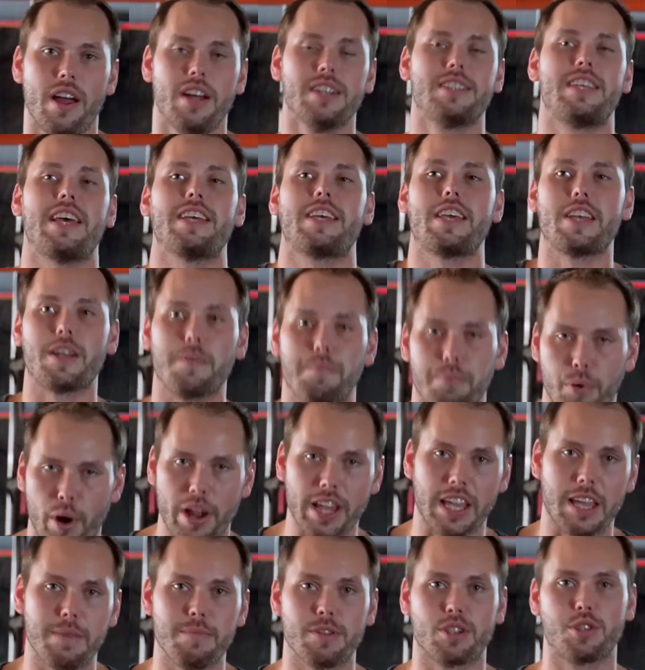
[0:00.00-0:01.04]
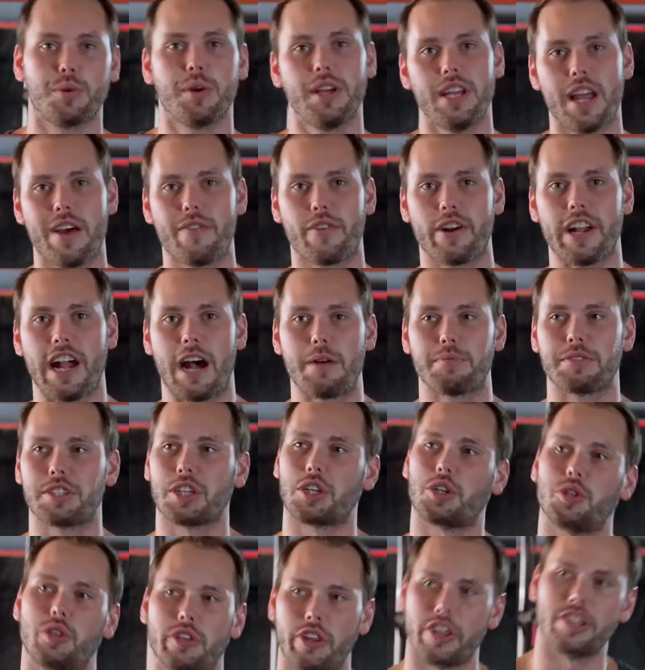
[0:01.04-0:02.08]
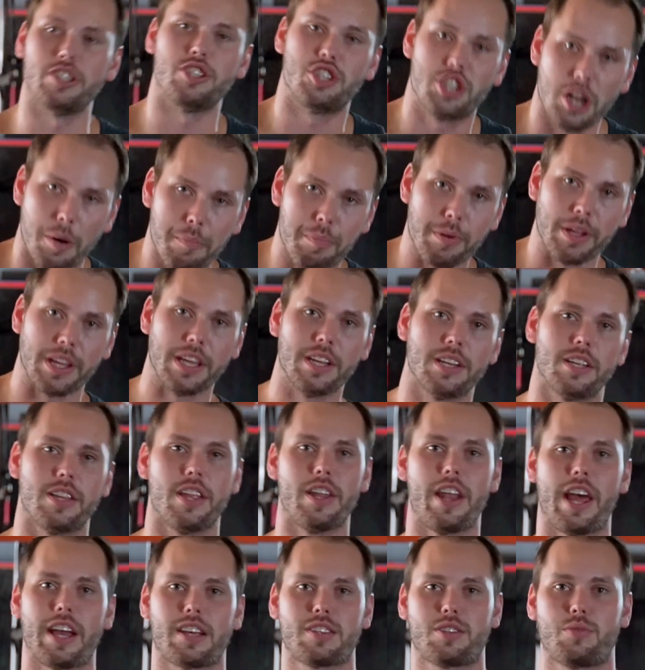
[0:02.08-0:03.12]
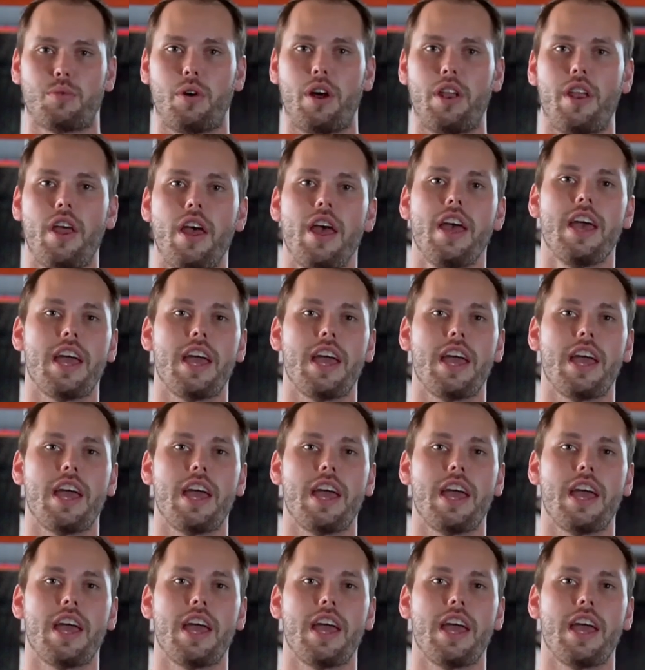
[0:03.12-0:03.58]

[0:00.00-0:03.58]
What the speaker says: taking a break in between every obstacle, and then jumping into the next one.